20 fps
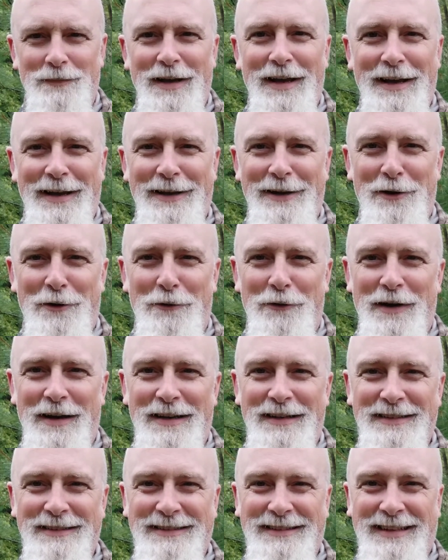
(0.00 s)
I know,
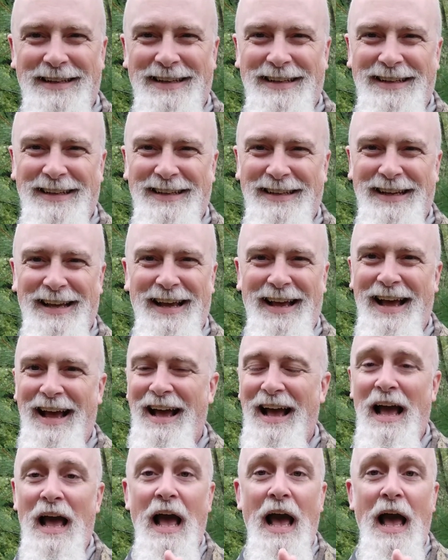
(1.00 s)
right?
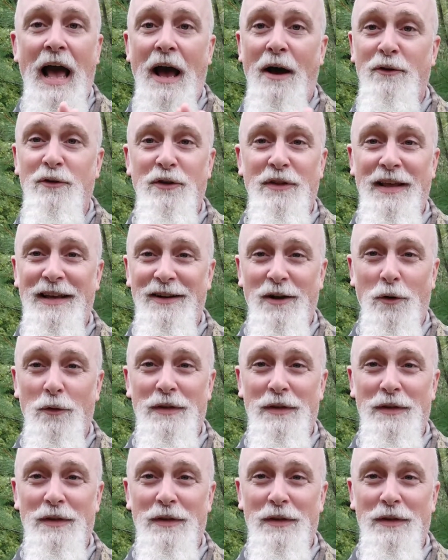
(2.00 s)
How do they know